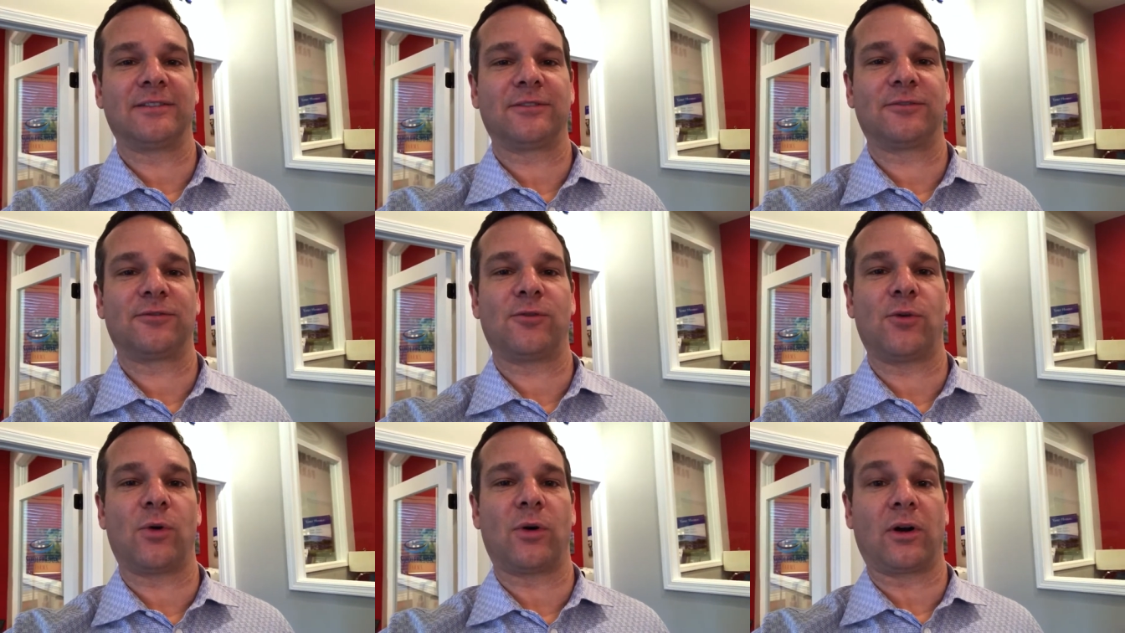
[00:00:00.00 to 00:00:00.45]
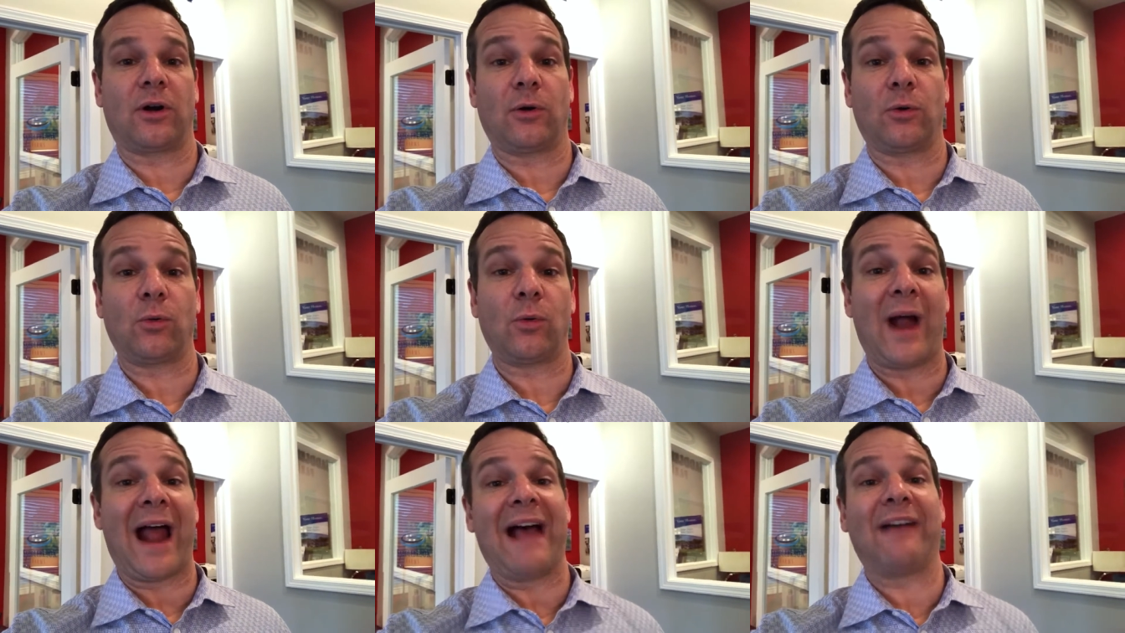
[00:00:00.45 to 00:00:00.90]
for a
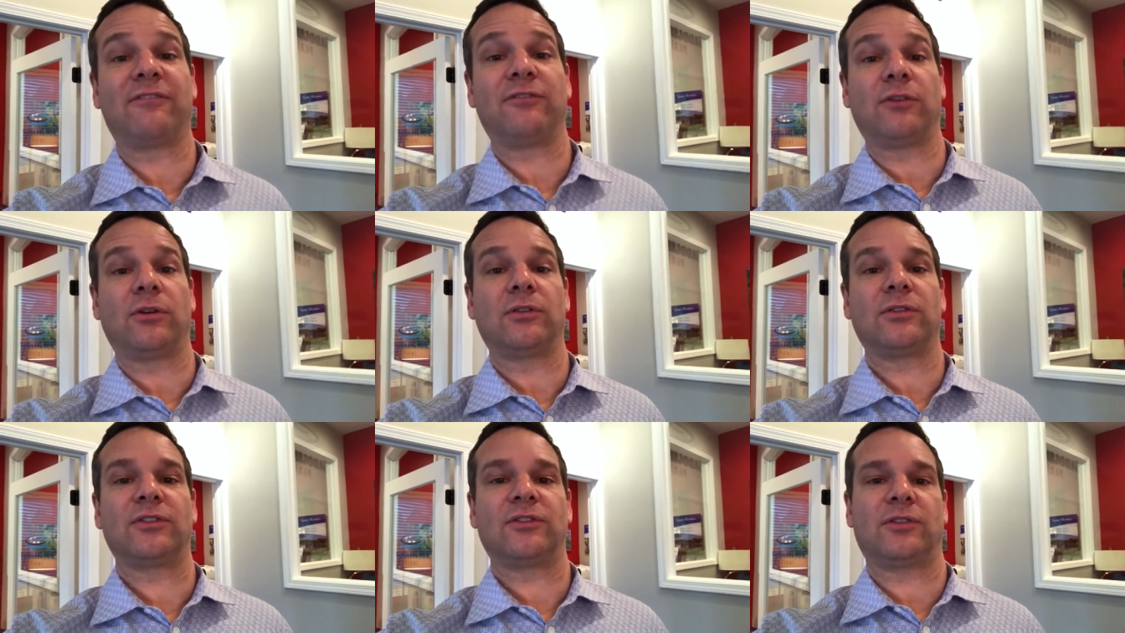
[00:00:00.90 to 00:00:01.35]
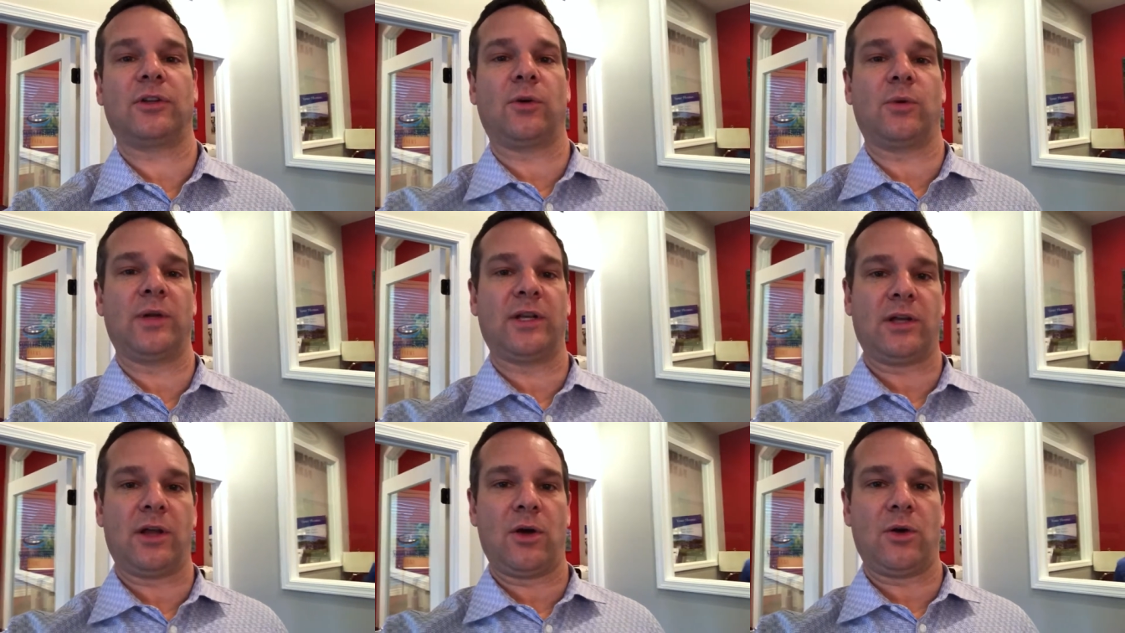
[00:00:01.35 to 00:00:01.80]
raffle. So
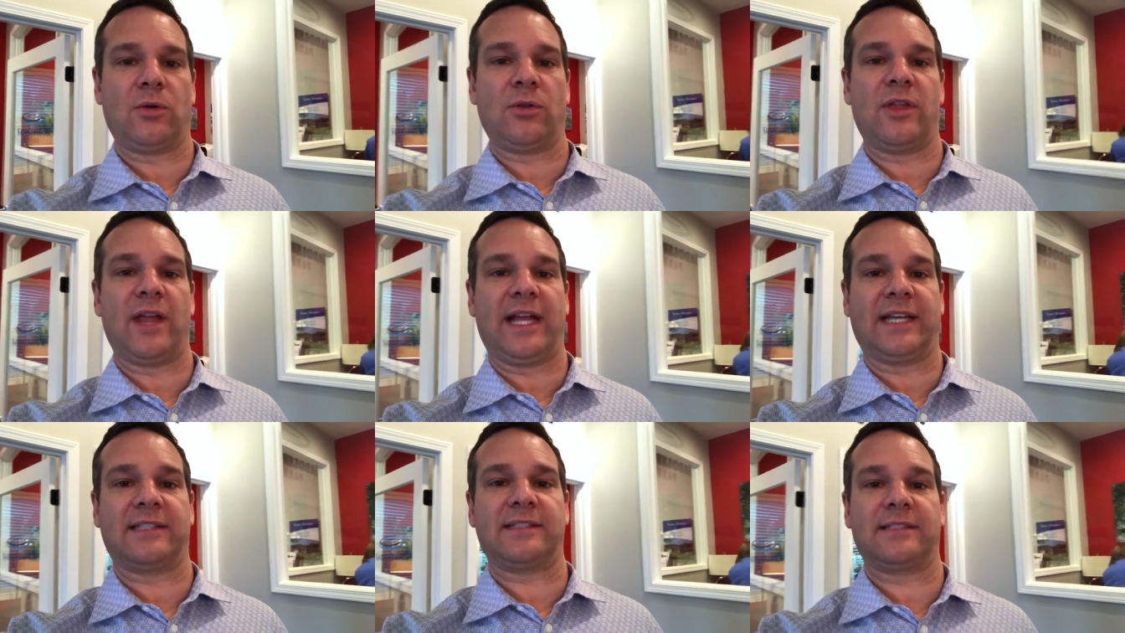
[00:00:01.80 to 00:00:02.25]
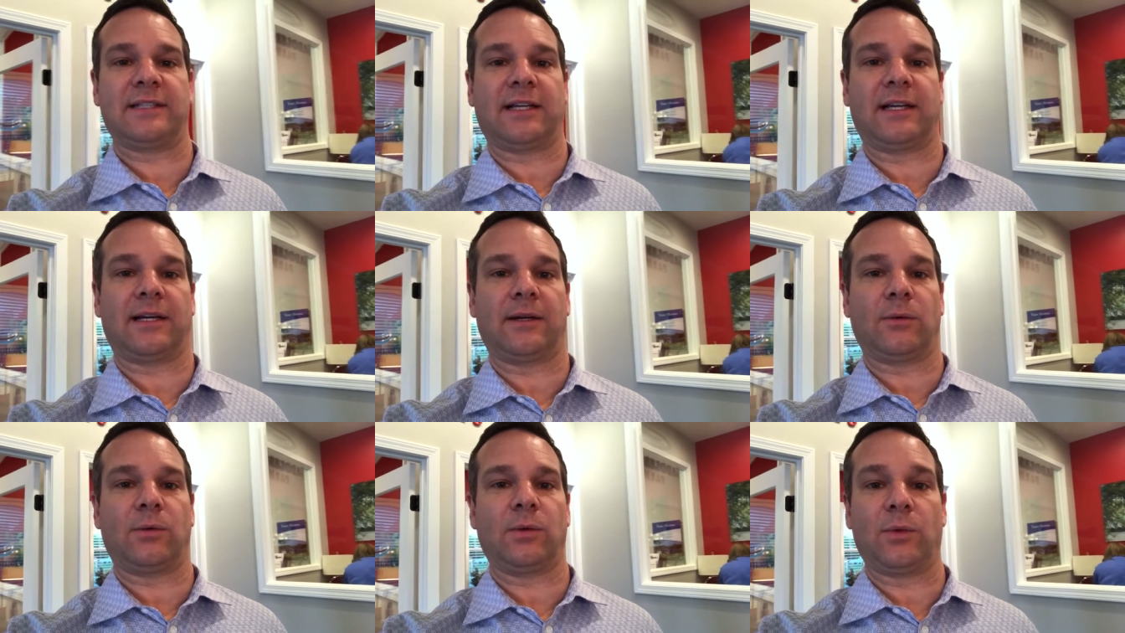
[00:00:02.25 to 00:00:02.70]
we know that
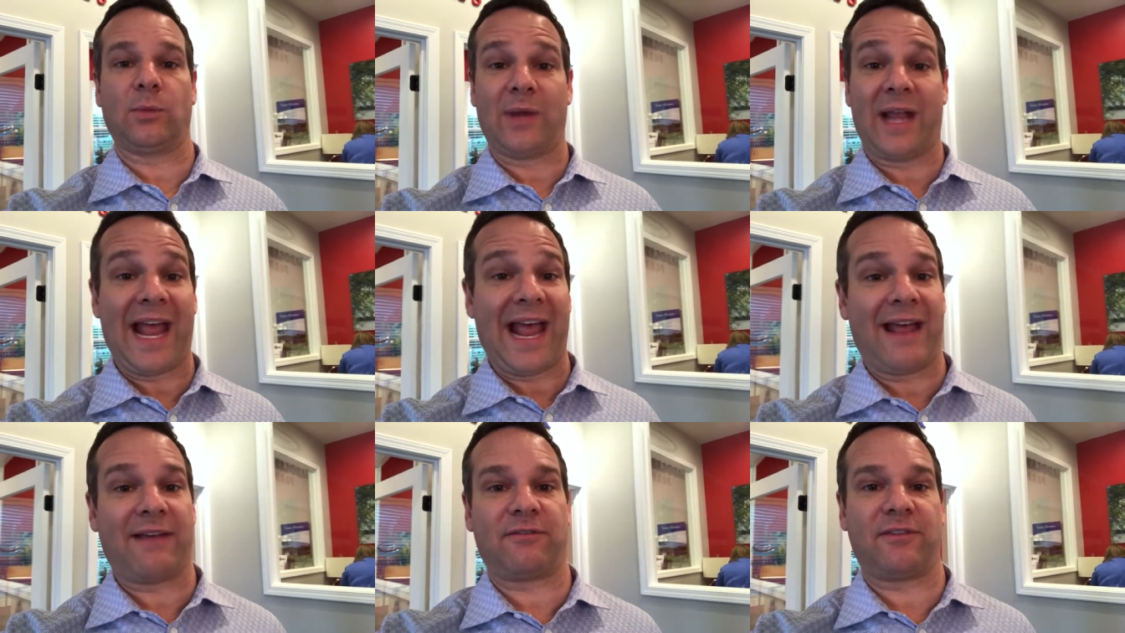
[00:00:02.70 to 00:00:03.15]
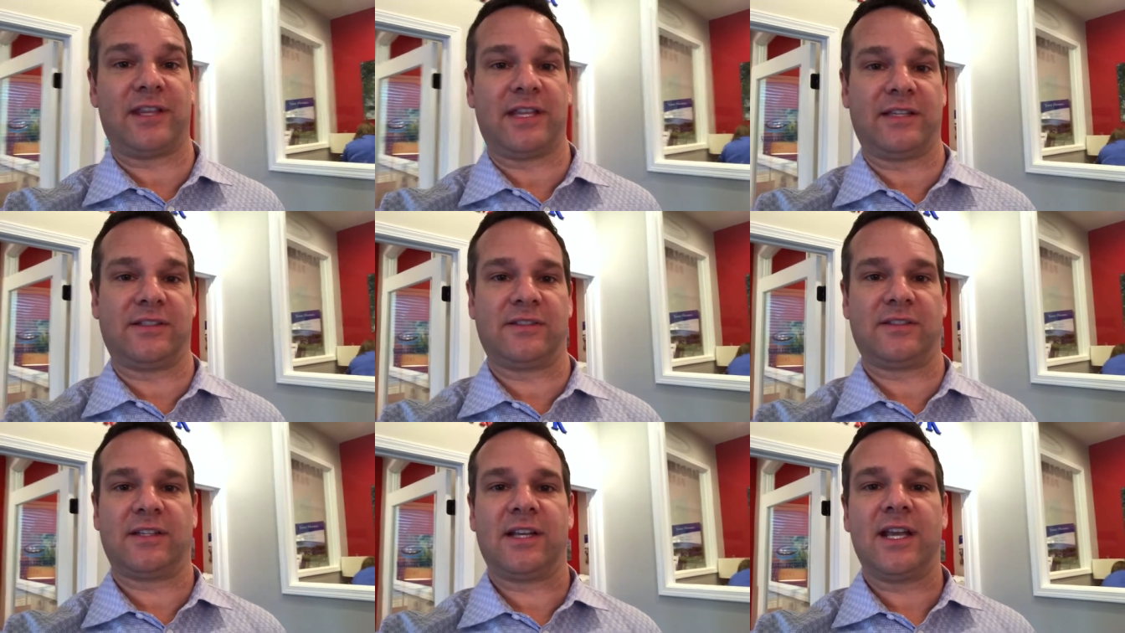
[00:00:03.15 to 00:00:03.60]
when we have
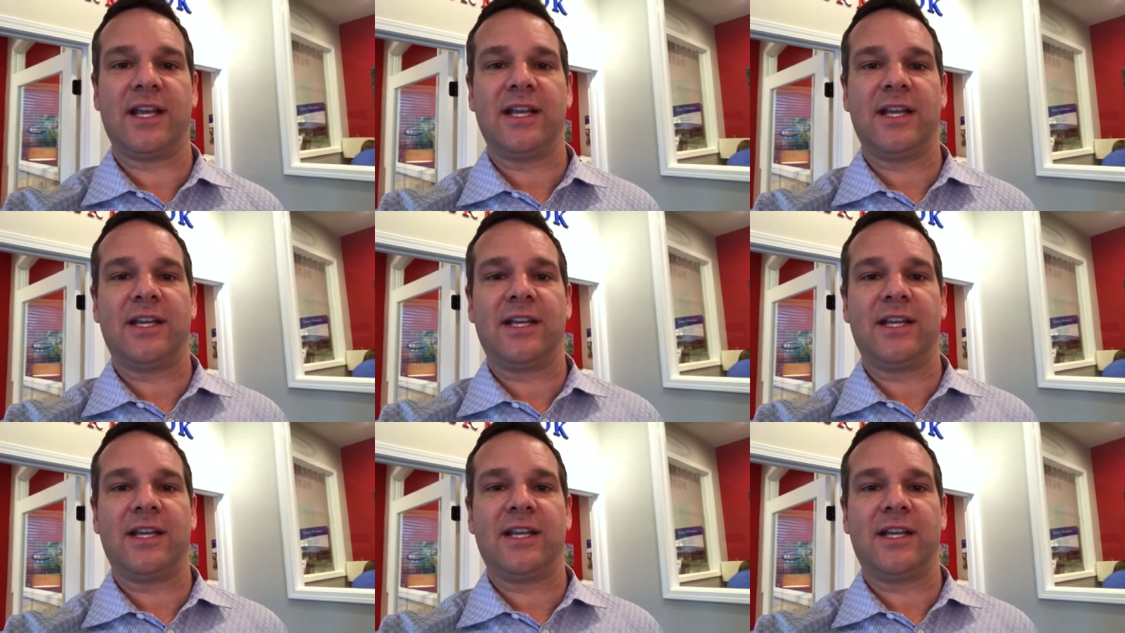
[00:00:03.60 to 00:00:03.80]
these